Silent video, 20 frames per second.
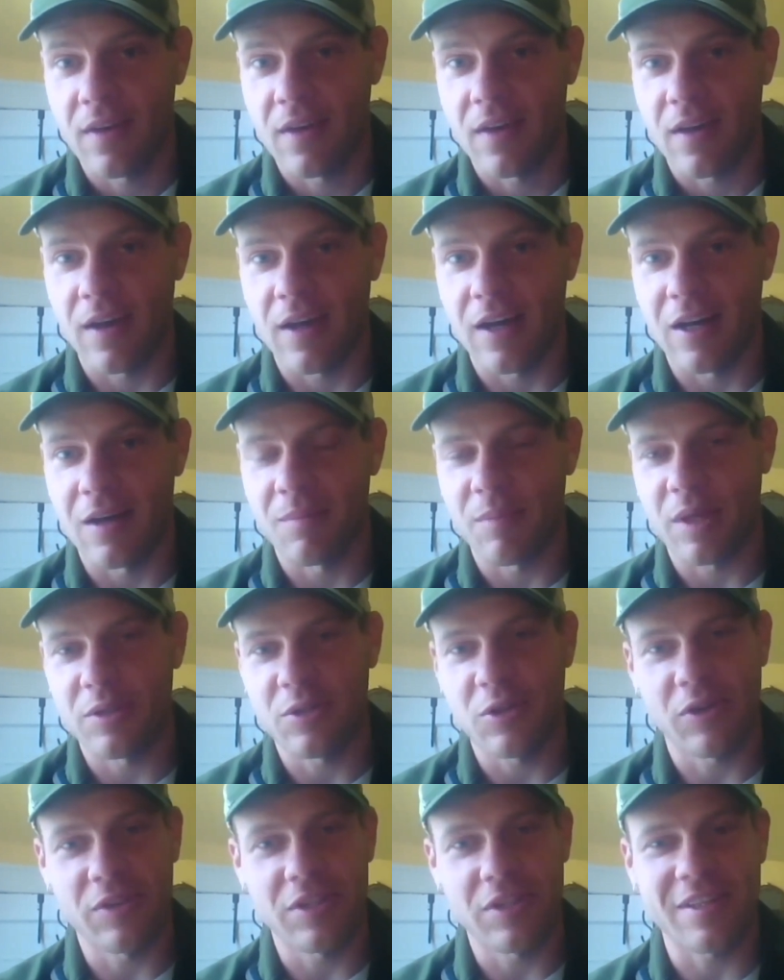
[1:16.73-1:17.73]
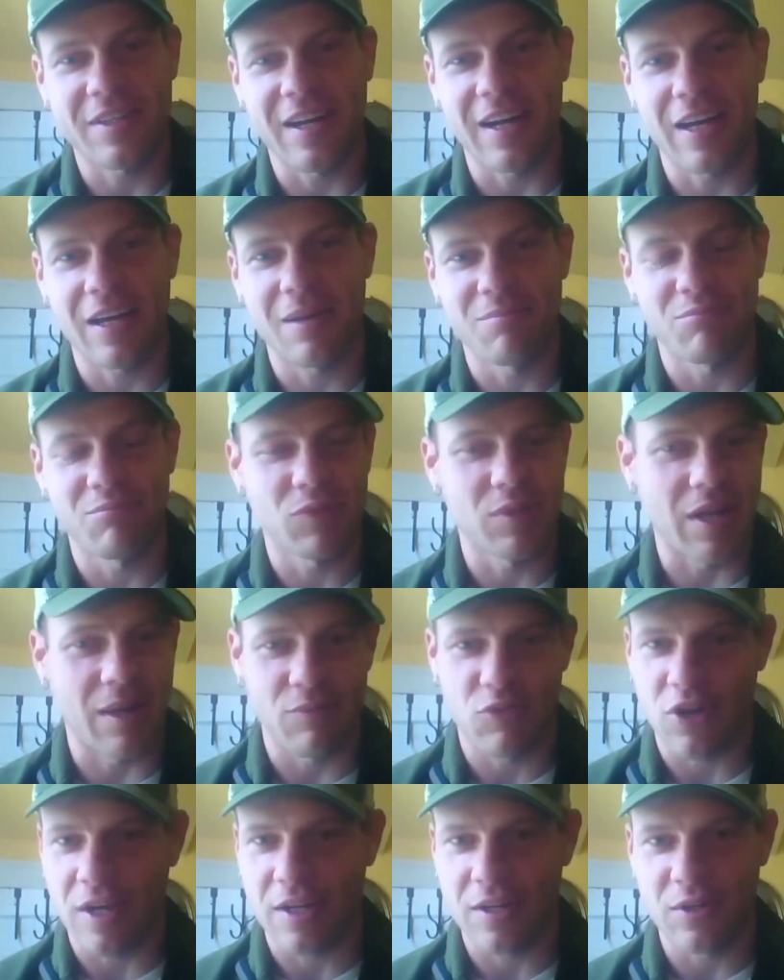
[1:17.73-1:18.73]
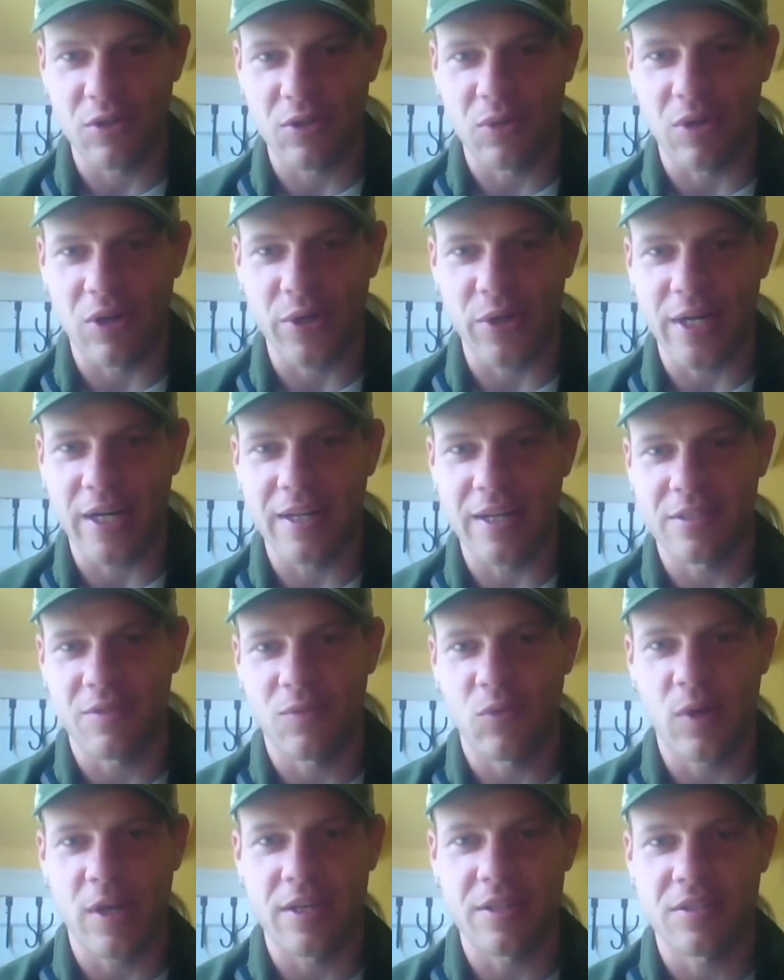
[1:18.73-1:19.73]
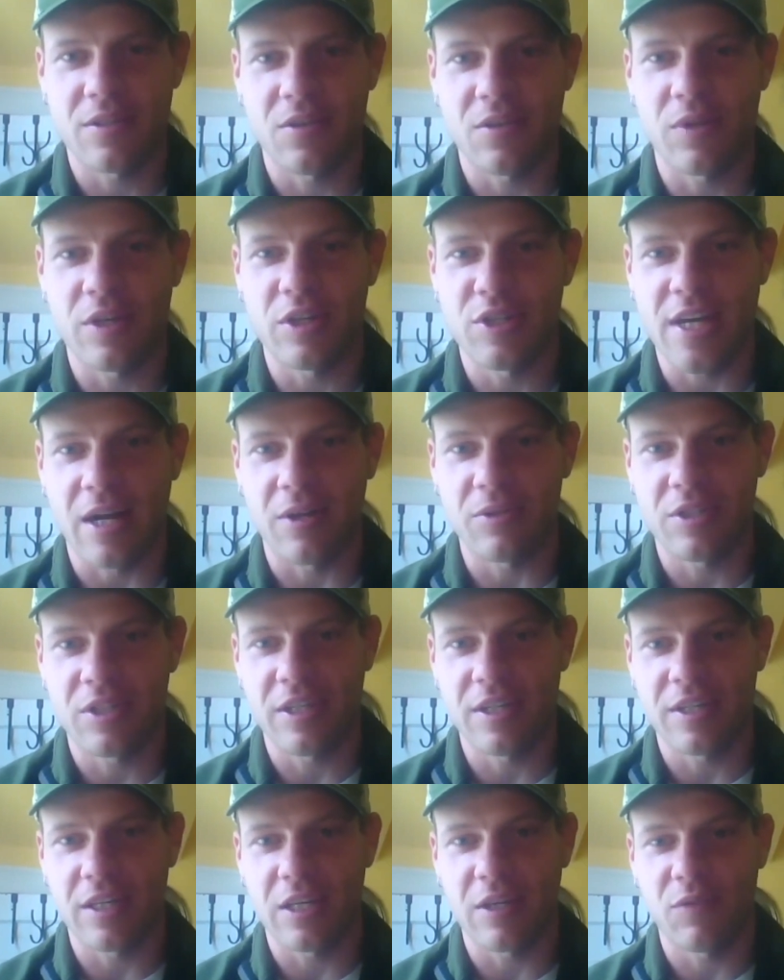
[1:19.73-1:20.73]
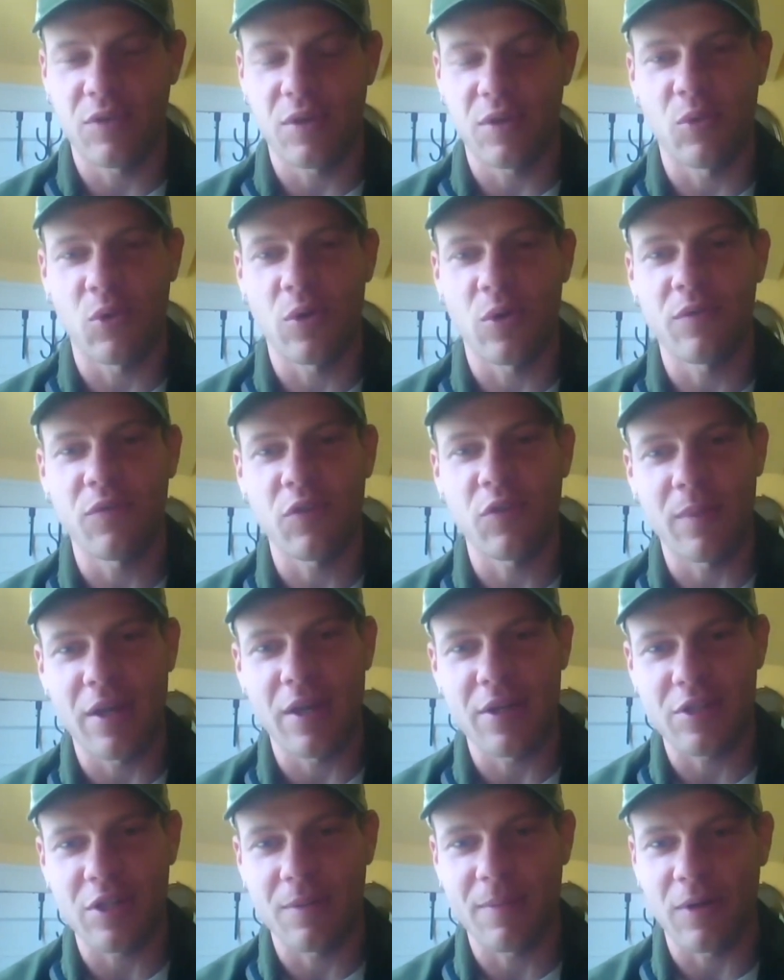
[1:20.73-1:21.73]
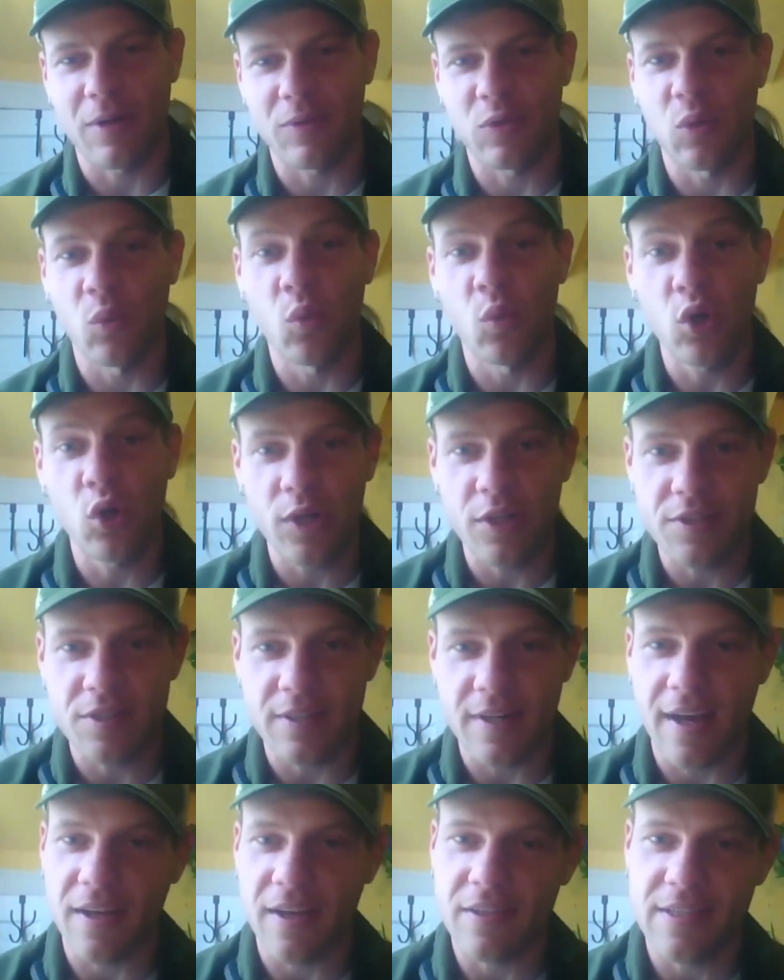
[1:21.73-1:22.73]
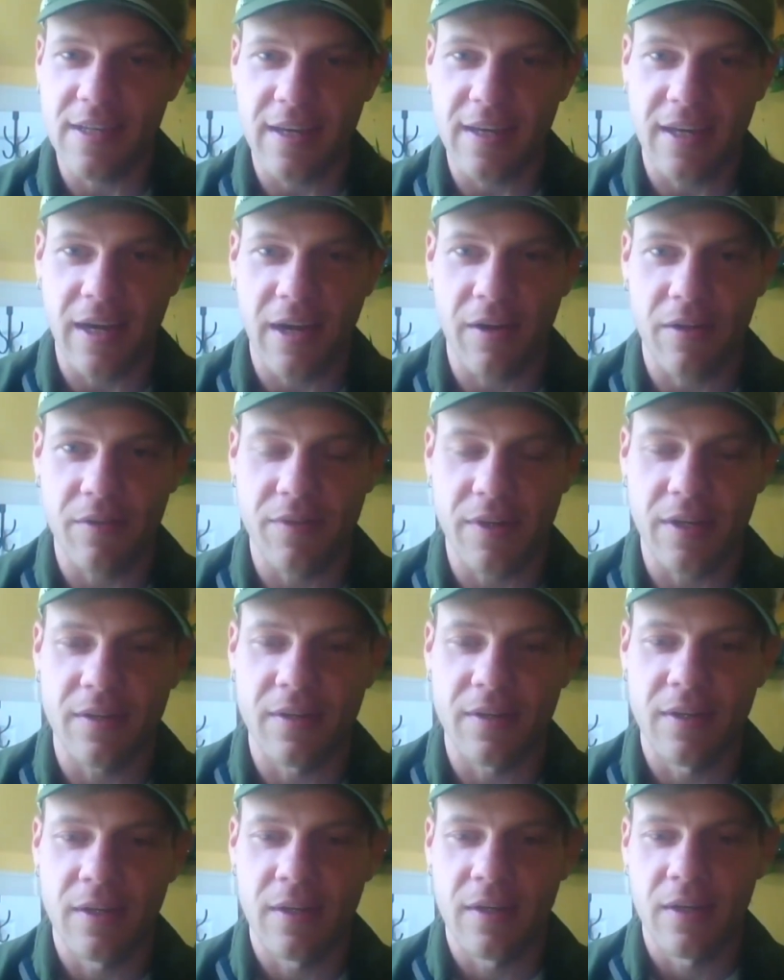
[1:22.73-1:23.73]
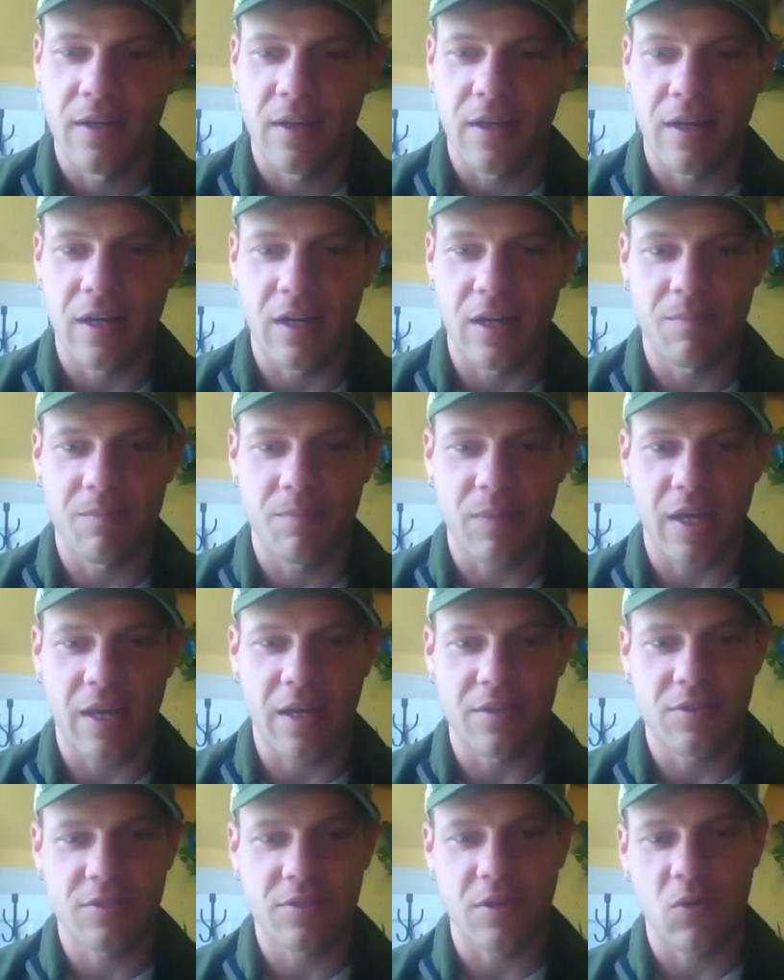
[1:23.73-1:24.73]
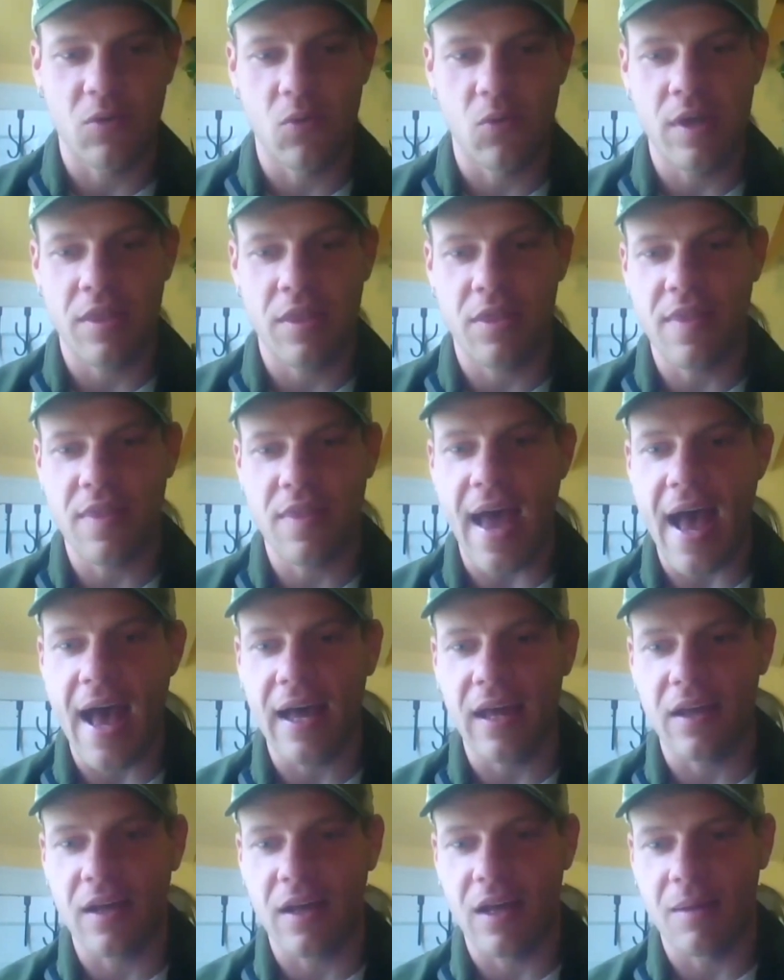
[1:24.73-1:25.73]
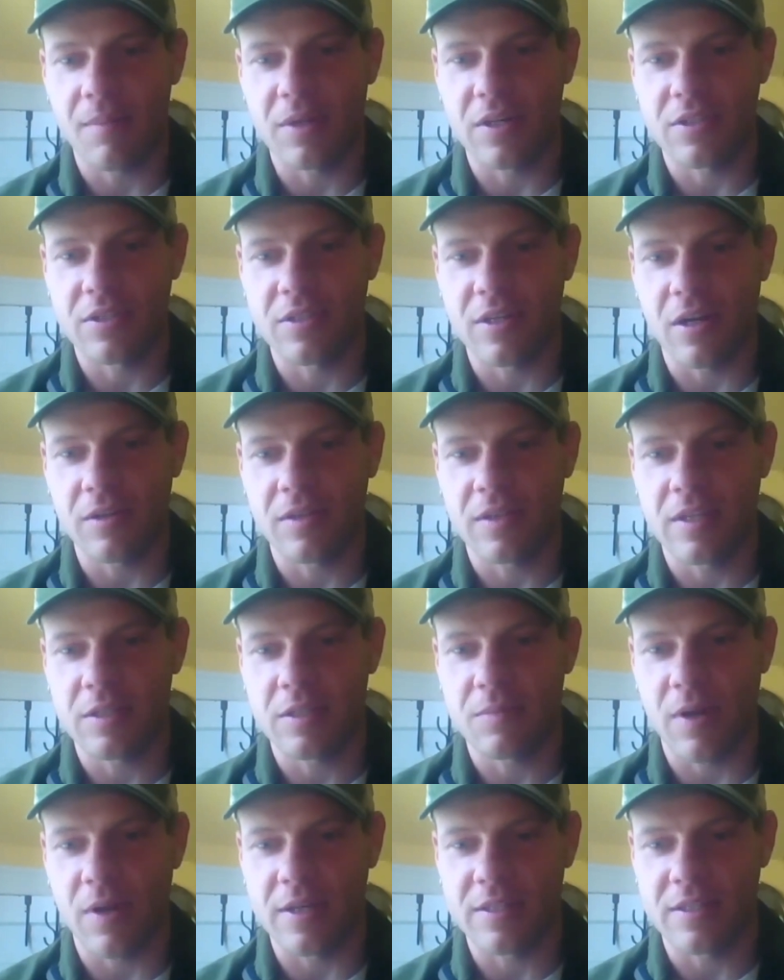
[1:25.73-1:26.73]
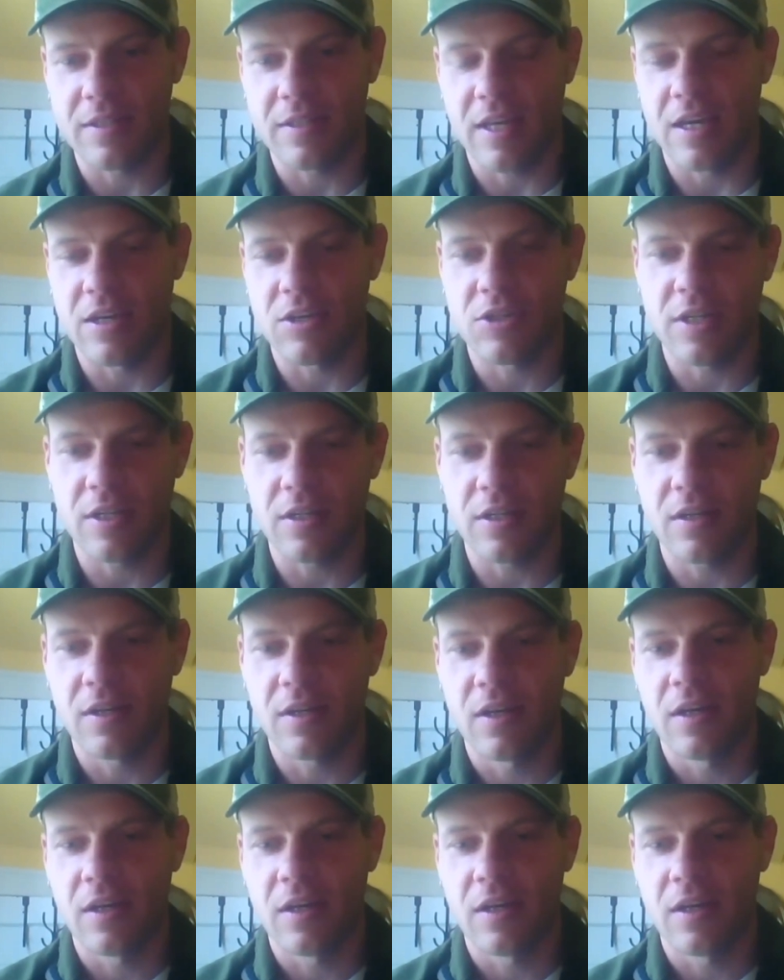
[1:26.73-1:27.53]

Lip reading: And during this time, I'm trying to do all kinds of ways to reach out to you and give you more information about the woods and how to take care of it. And so with that, I'm going to start this presentation.